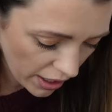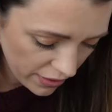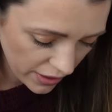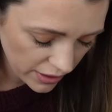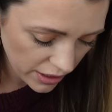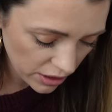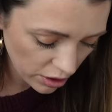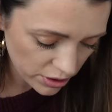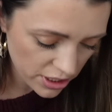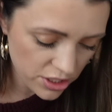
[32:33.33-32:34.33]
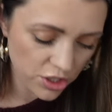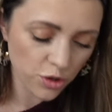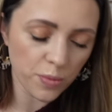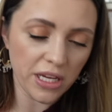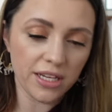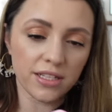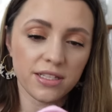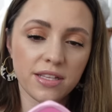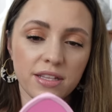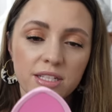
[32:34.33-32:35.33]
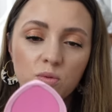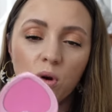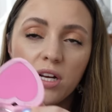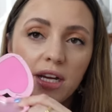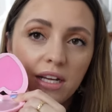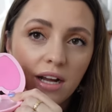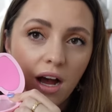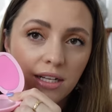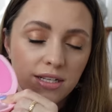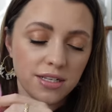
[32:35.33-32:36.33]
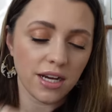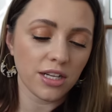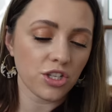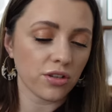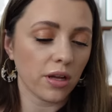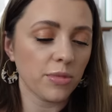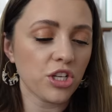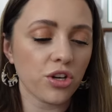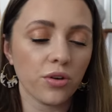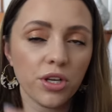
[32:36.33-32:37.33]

I think the closest dupe is this one in Hot to Touch, so let me show